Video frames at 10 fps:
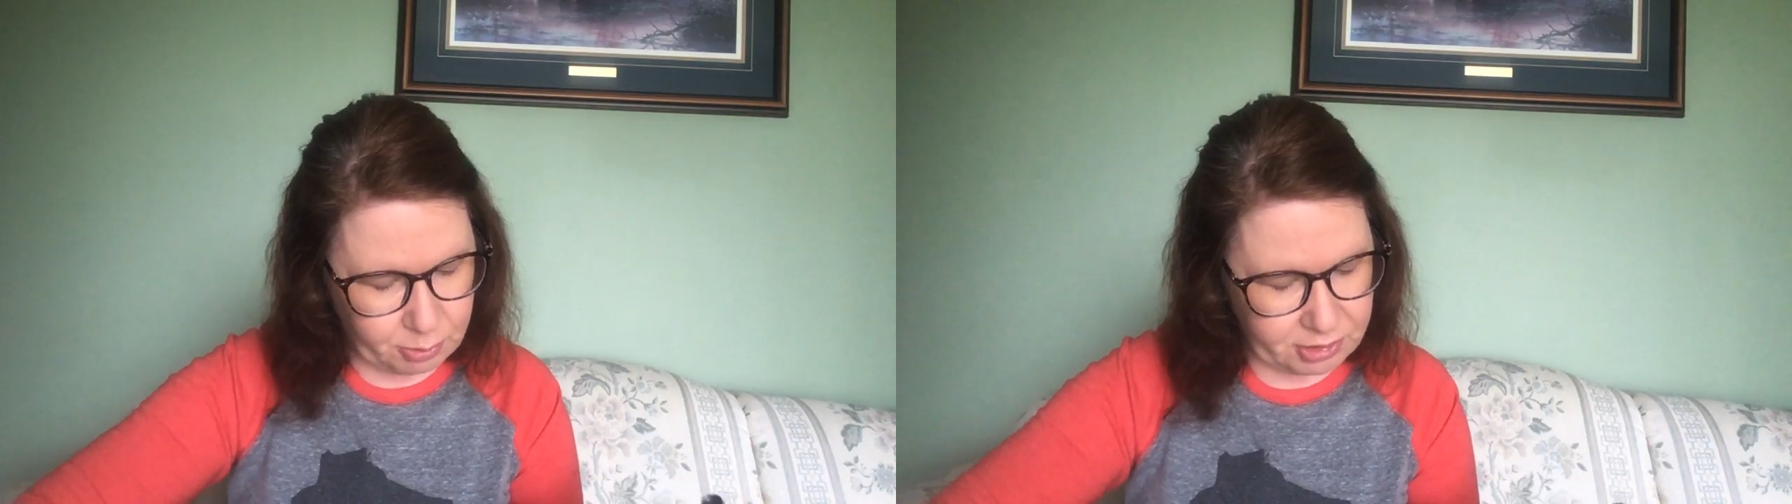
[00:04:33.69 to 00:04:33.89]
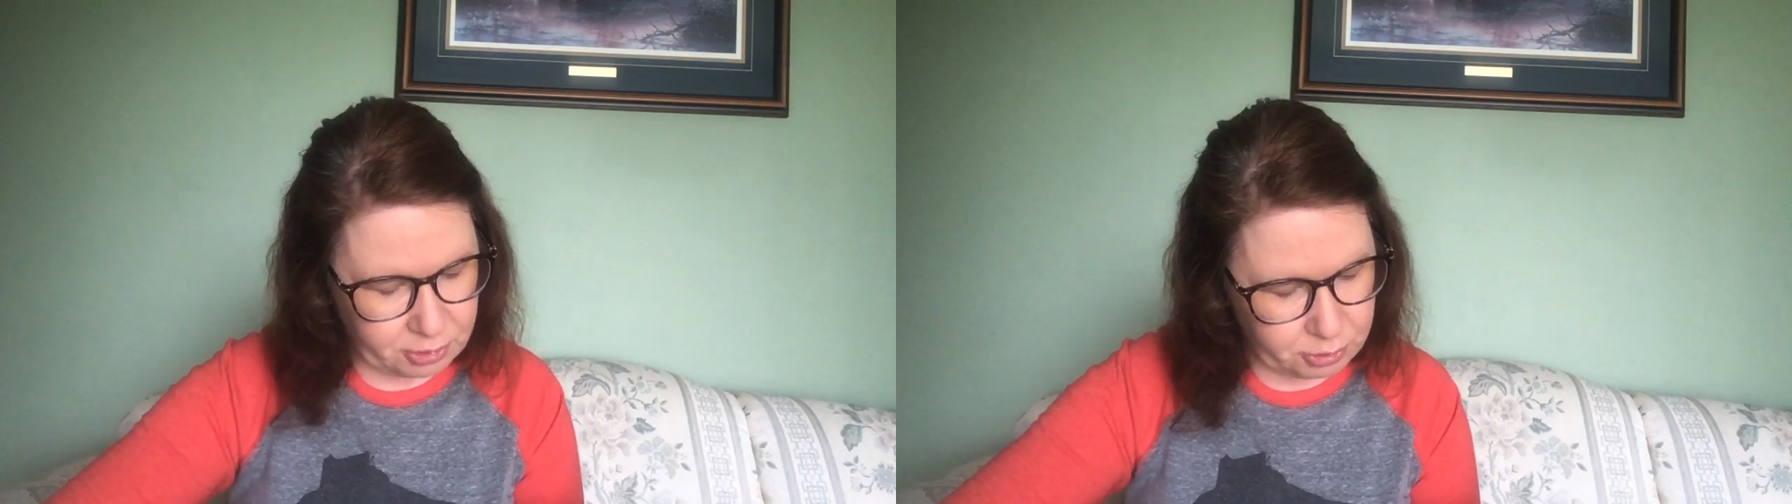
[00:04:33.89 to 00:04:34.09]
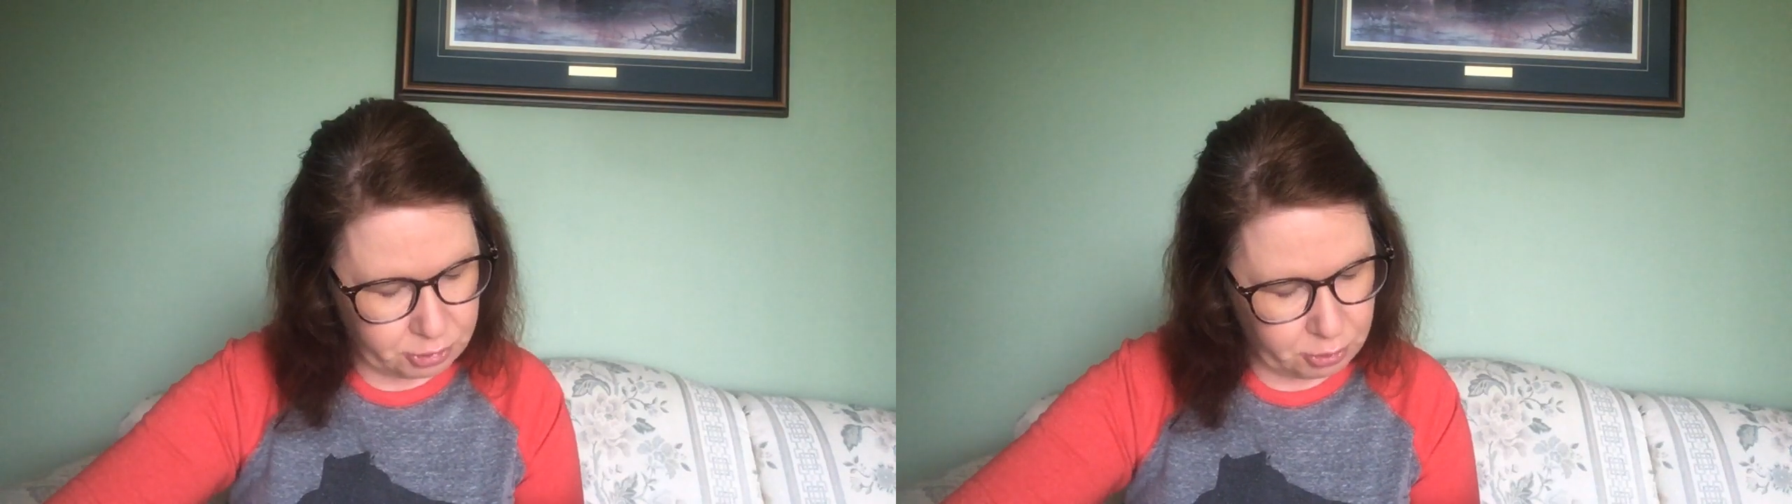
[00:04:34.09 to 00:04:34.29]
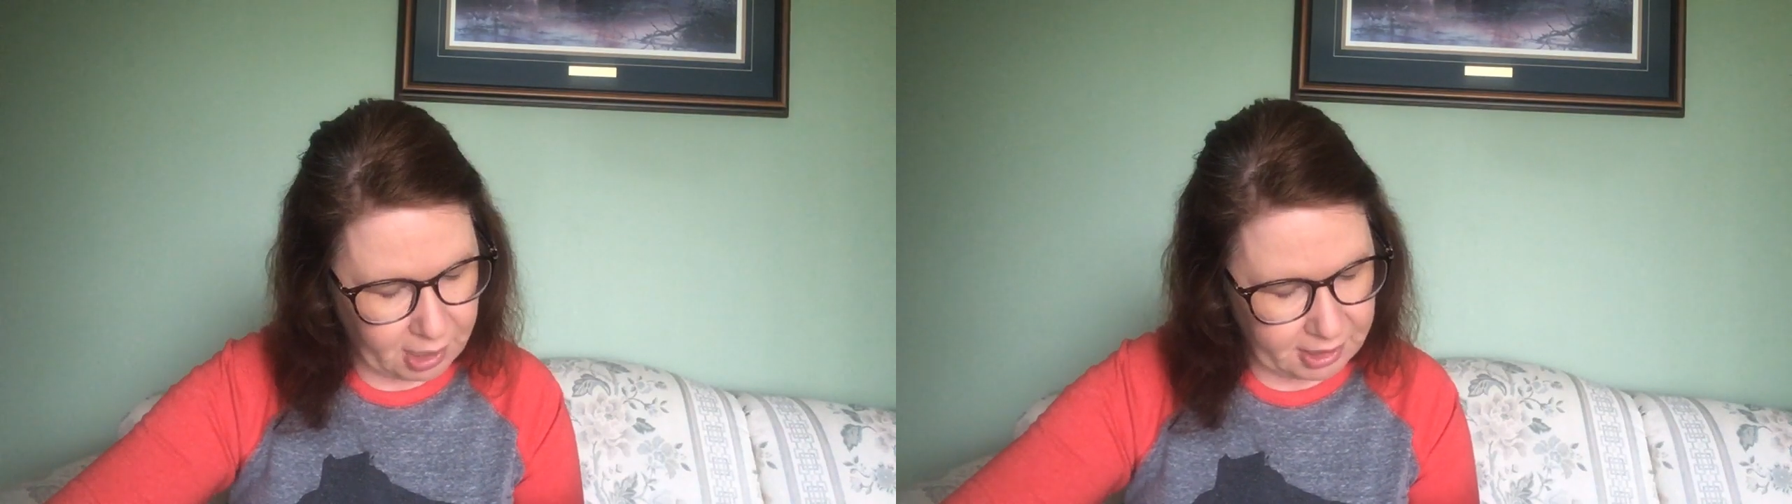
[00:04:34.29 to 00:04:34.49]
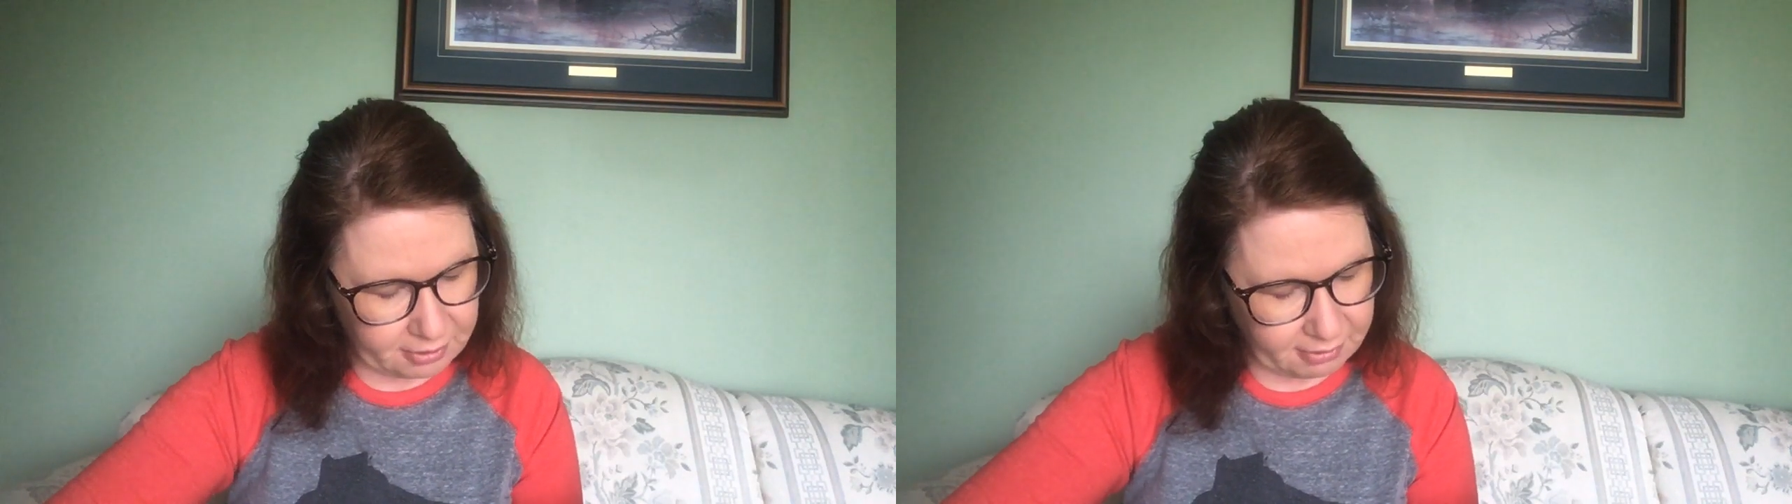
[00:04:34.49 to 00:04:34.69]
do 2
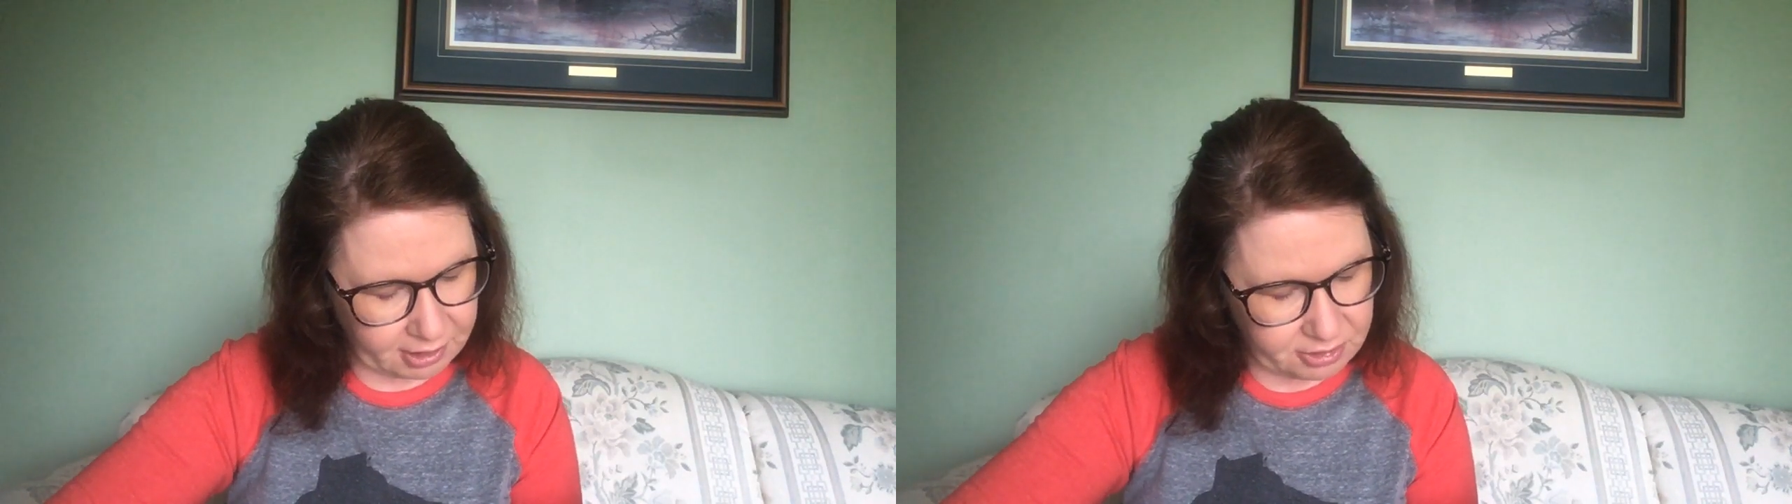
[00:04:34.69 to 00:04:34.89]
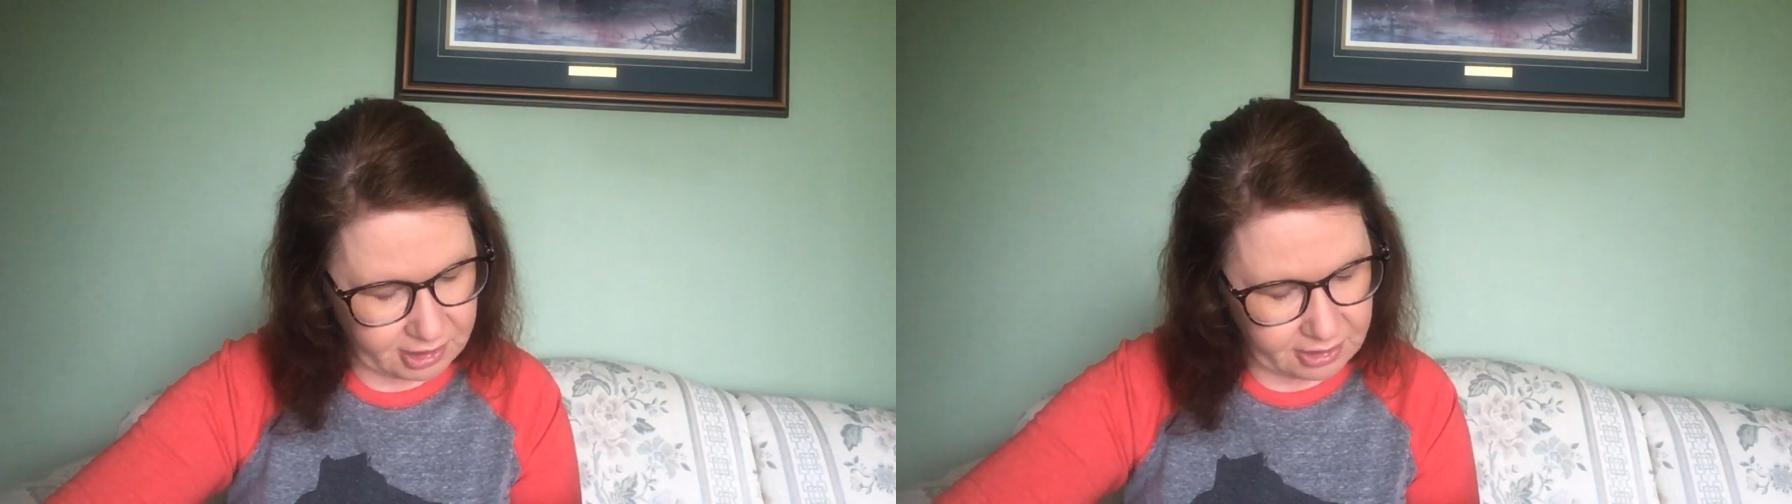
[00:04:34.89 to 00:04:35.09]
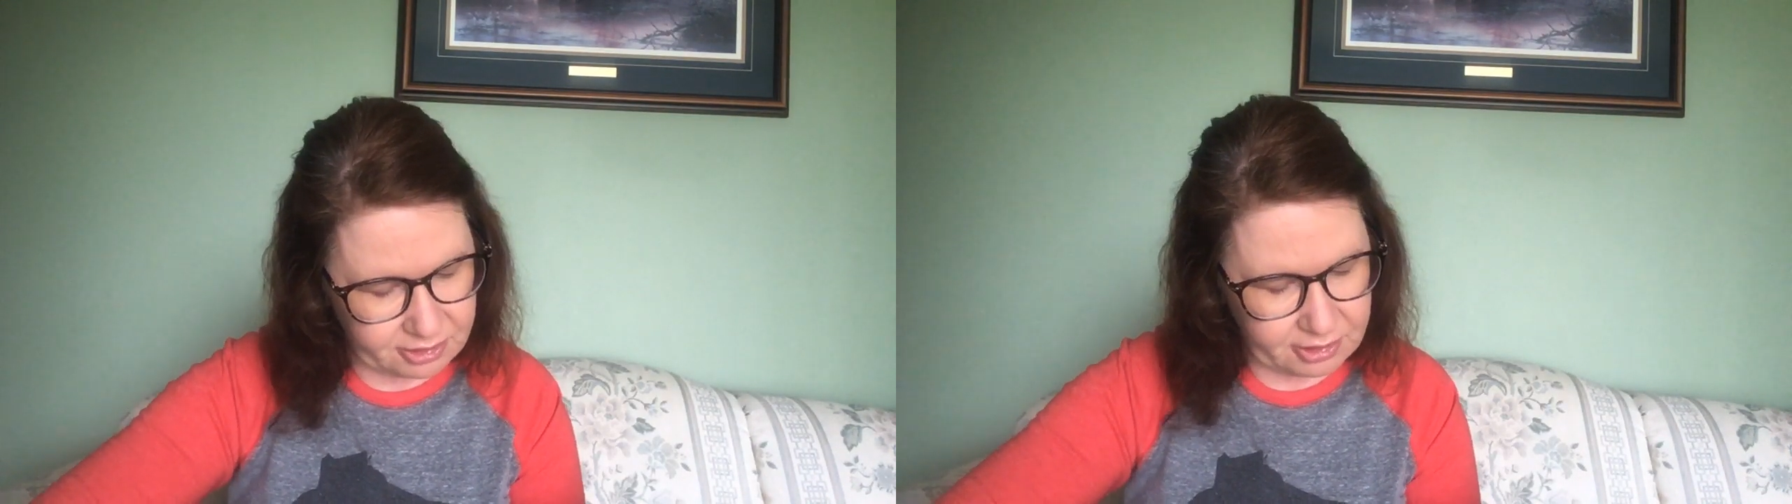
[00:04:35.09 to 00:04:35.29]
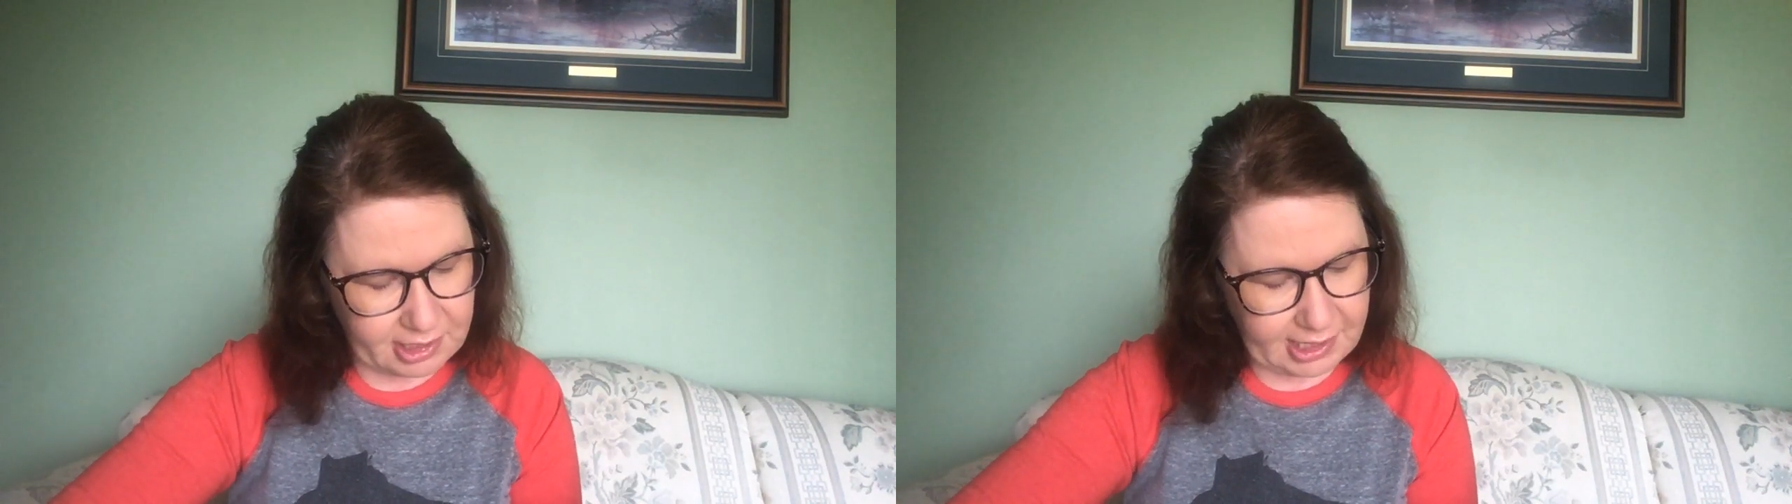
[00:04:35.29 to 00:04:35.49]
other verses,